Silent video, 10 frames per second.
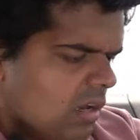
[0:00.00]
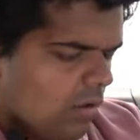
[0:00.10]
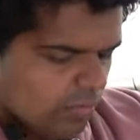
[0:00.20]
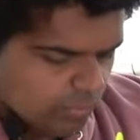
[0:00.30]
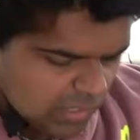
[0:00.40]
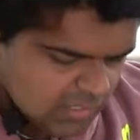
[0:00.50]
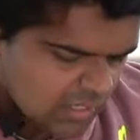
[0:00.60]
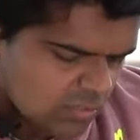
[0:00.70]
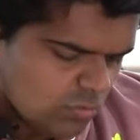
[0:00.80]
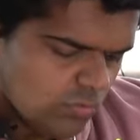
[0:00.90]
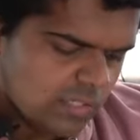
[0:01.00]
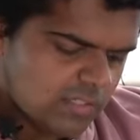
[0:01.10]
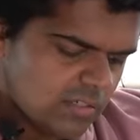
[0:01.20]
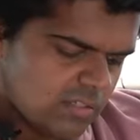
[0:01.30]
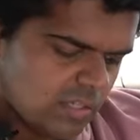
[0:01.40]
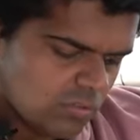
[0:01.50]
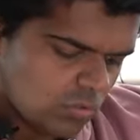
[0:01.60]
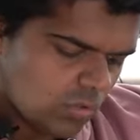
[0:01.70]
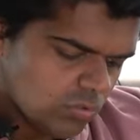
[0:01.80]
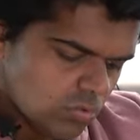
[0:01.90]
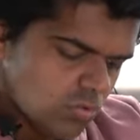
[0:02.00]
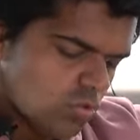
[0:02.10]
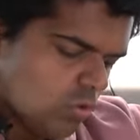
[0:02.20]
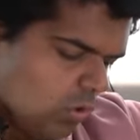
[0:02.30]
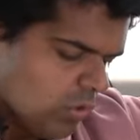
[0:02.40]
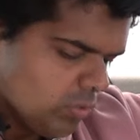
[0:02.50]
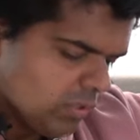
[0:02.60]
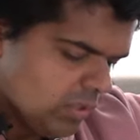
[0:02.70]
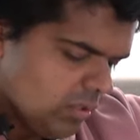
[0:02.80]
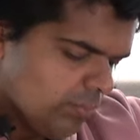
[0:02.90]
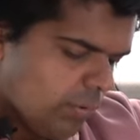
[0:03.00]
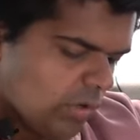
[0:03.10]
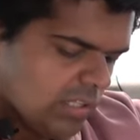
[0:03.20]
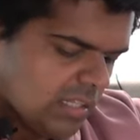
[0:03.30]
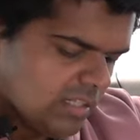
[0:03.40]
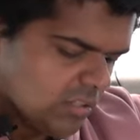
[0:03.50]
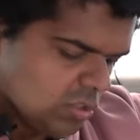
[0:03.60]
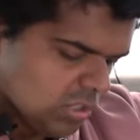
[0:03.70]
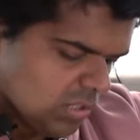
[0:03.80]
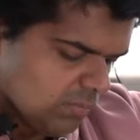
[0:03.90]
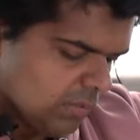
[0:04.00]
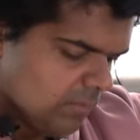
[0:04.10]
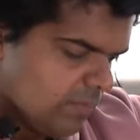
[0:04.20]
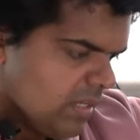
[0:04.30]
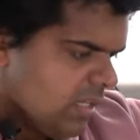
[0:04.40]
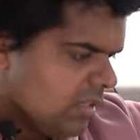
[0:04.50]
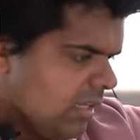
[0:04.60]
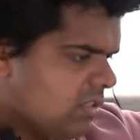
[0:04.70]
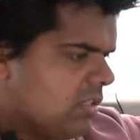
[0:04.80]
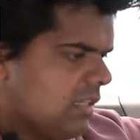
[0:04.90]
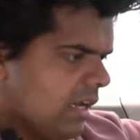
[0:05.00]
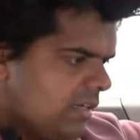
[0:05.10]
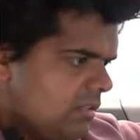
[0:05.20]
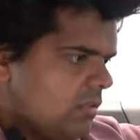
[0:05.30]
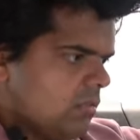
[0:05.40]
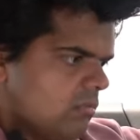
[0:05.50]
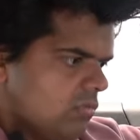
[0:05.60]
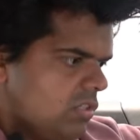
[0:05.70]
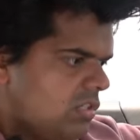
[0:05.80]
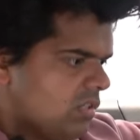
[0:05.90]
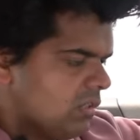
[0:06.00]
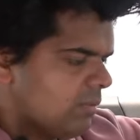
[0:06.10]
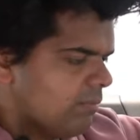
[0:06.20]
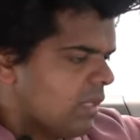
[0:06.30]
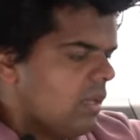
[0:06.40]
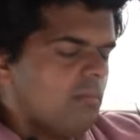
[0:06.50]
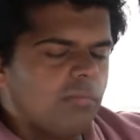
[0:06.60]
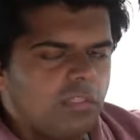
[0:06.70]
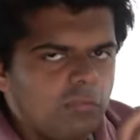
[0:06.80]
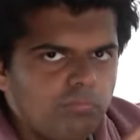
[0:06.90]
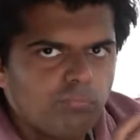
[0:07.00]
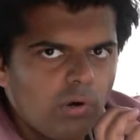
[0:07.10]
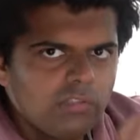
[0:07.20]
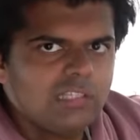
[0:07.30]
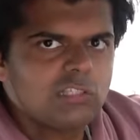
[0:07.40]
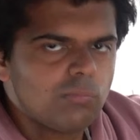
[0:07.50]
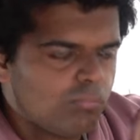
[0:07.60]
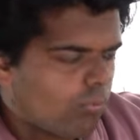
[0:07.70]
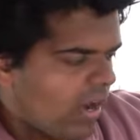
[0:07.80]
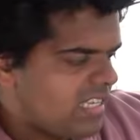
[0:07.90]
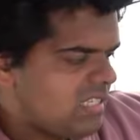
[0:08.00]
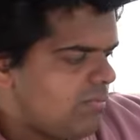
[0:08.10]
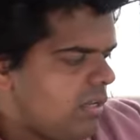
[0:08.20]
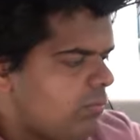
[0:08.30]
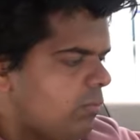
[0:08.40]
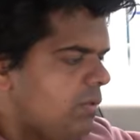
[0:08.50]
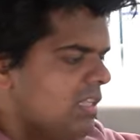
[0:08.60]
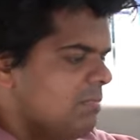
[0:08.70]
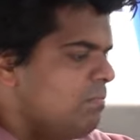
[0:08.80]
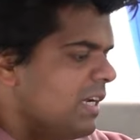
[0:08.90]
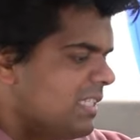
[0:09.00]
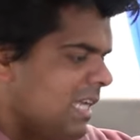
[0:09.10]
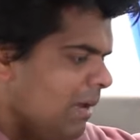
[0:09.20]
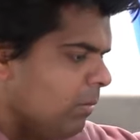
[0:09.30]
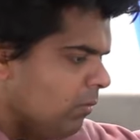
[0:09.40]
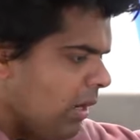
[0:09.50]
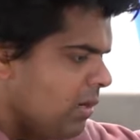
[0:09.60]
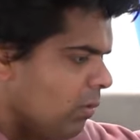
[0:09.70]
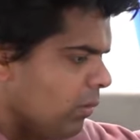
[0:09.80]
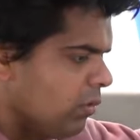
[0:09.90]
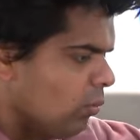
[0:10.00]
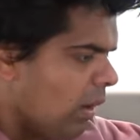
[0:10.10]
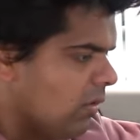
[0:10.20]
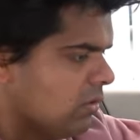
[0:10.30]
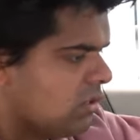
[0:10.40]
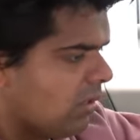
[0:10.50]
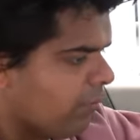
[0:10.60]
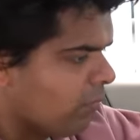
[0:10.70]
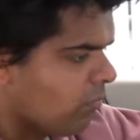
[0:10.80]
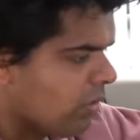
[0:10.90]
On the bright side, you do get a central console storage with a little pocket that's adjustable. That's nice, decent. But the part that surprised me would be this big table right here with your wireless telephone